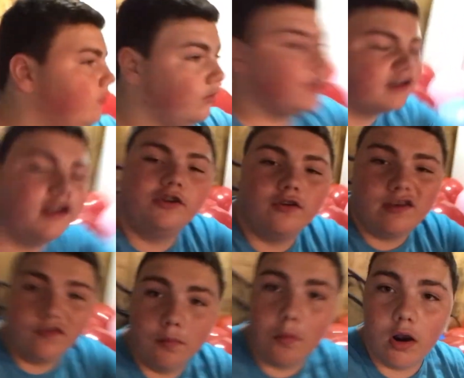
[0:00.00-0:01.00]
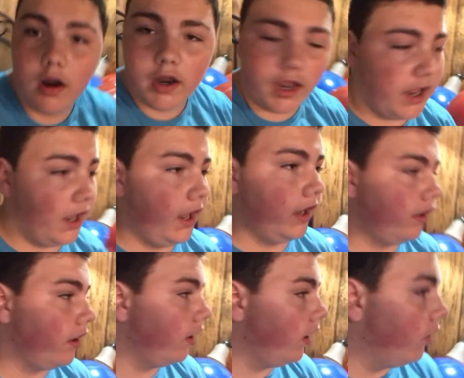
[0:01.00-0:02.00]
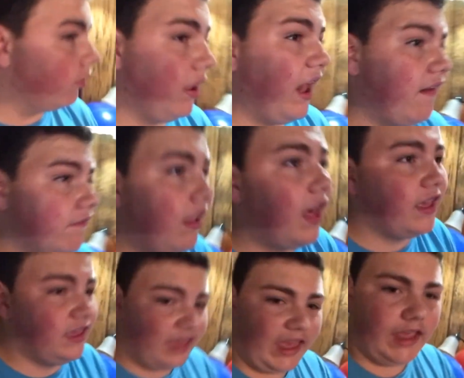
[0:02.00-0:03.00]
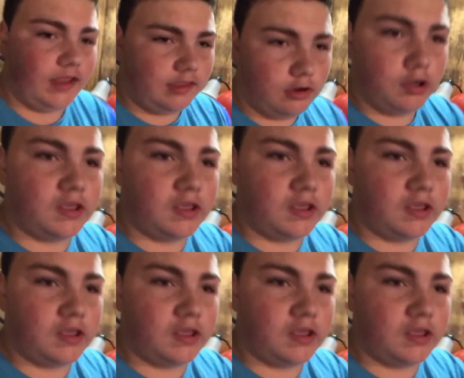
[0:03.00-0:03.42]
we're gonna do even more and we have not yet to